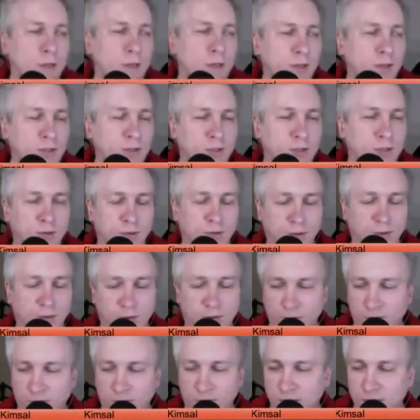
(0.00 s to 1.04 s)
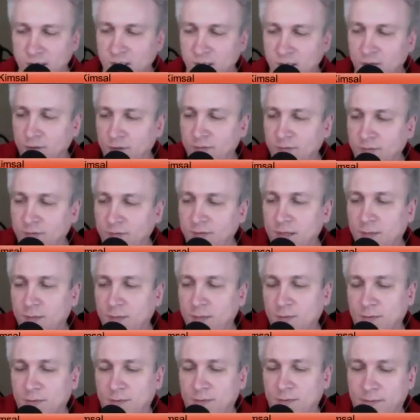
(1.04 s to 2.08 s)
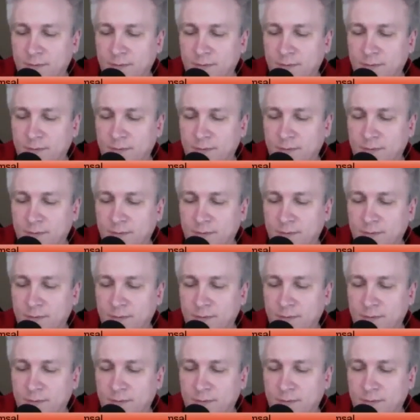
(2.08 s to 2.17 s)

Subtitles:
because you're a senior developer.